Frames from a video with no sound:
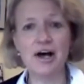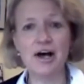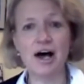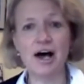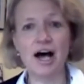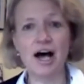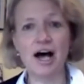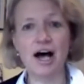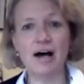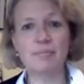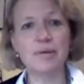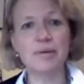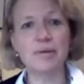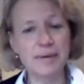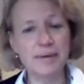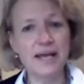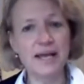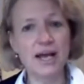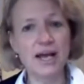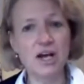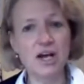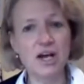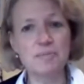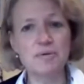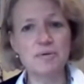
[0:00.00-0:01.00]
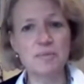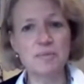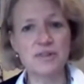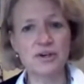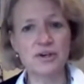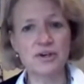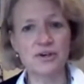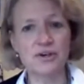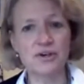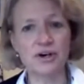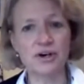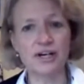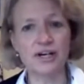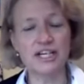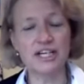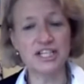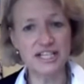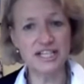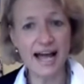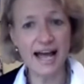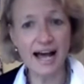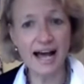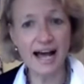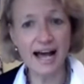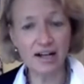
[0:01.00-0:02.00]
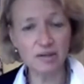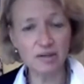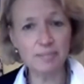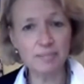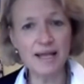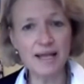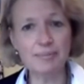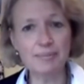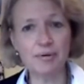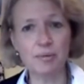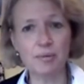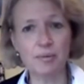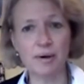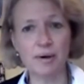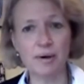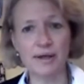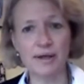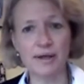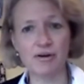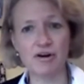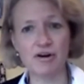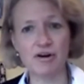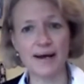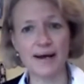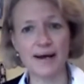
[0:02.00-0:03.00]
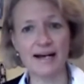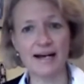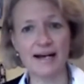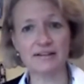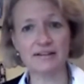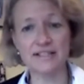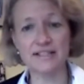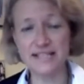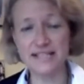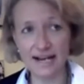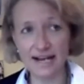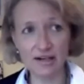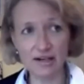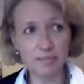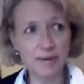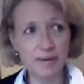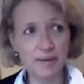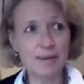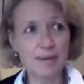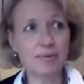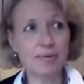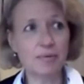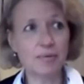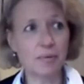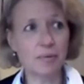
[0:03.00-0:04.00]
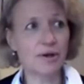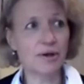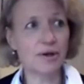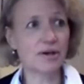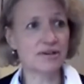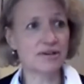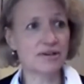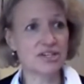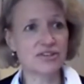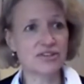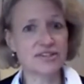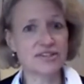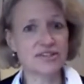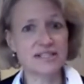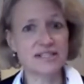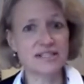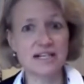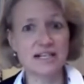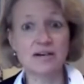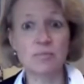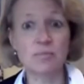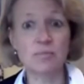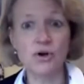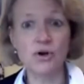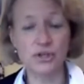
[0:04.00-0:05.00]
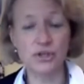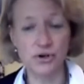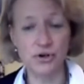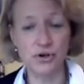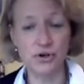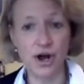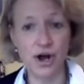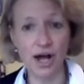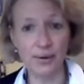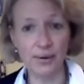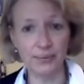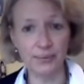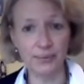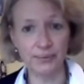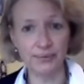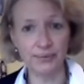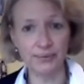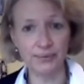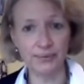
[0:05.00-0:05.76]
But be open with your knowledge. Tell people what you're about. Tell people what you're interested in and what you know.